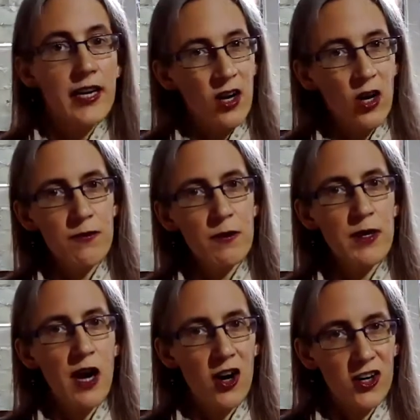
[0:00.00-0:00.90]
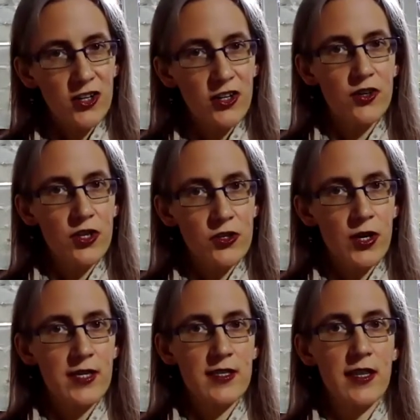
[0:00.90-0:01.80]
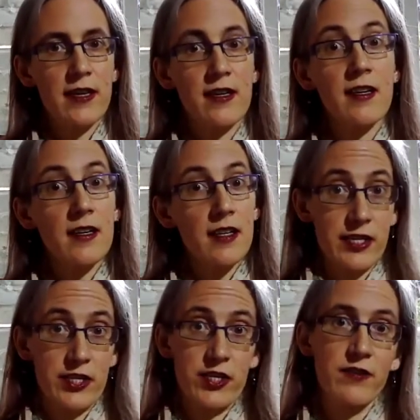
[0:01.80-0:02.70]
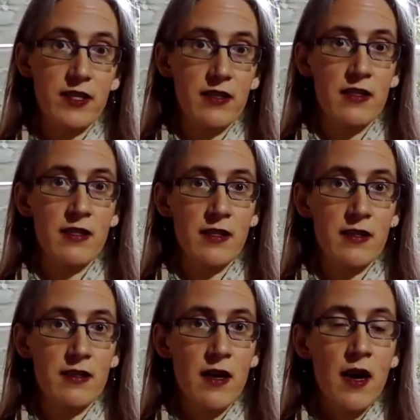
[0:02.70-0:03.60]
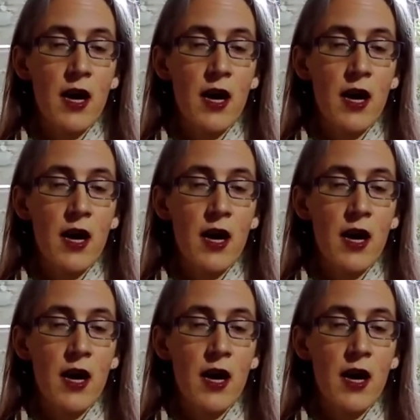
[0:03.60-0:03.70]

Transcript: can often be harder than translating a collection of sentences